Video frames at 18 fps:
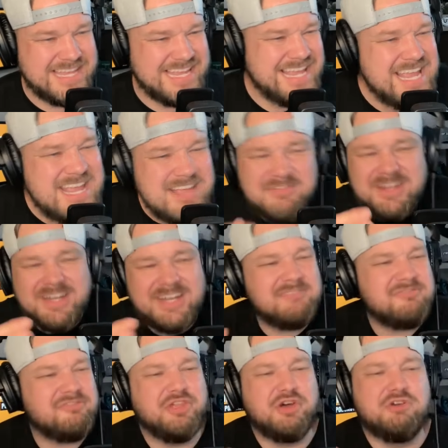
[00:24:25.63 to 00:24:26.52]
Even
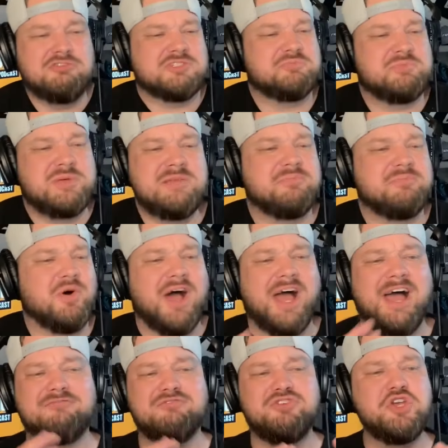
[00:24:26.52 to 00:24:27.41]
if those people
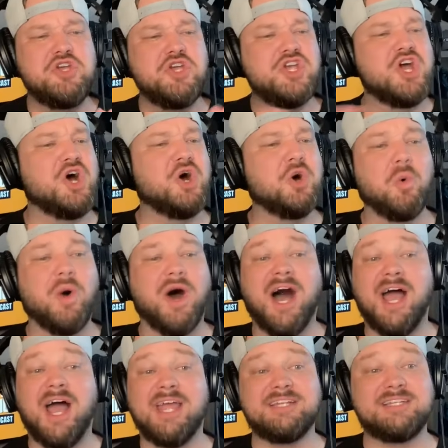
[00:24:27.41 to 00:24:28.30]
have no
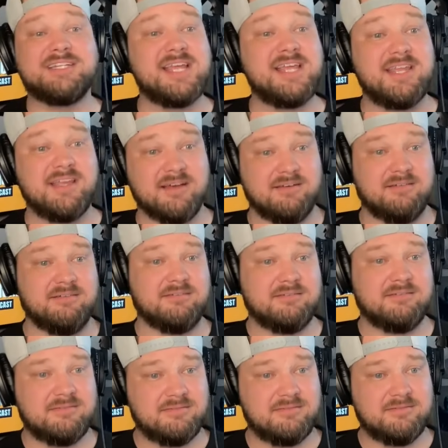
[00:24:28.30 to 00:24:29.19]
idea
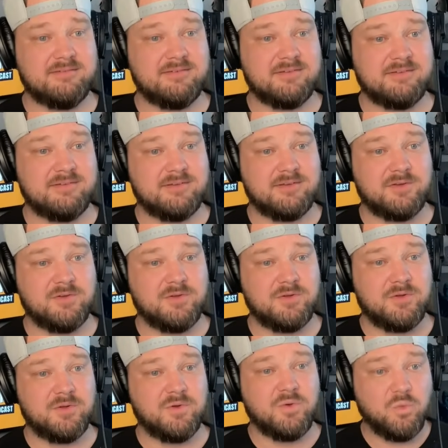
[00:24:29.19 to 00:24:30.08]

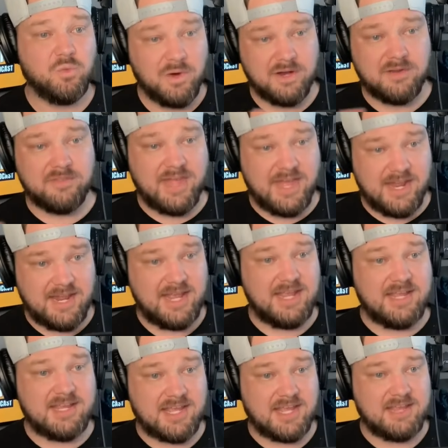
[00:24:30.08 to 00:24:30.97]
where that
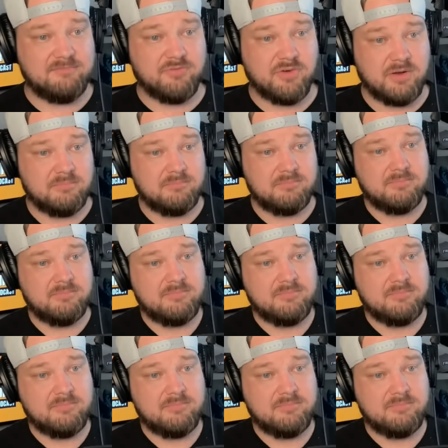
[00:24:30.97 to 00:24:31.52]
hate came from,